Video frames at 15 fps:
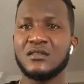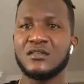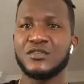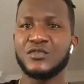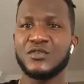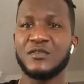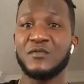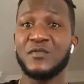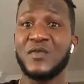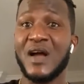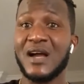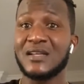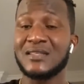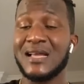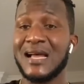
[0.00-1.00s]
to the
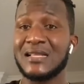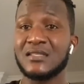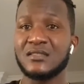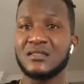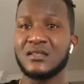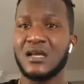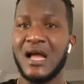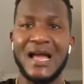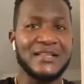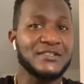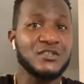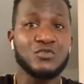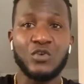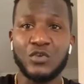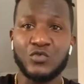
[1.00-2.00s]
fact that I did
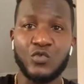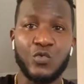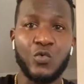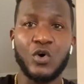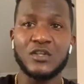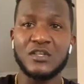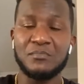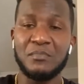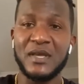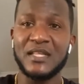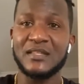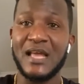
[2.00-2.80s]
not know what it meant.